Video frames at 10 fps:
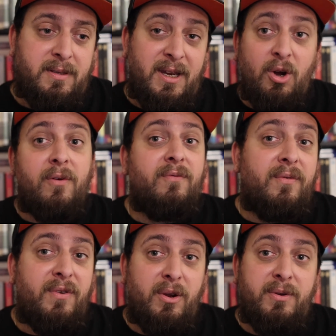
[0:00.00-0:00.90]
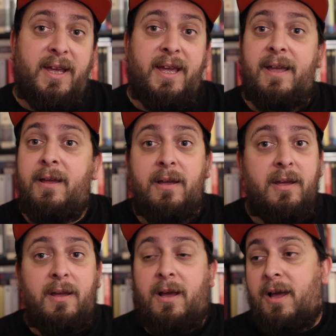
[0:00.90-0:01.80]
Dion reviewed it.
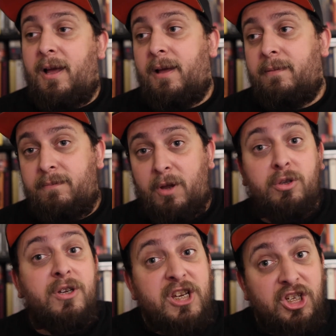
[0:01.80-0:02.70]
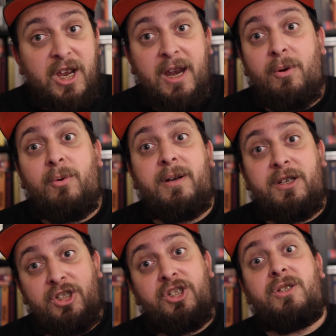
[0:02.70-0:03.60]
Go to his channel and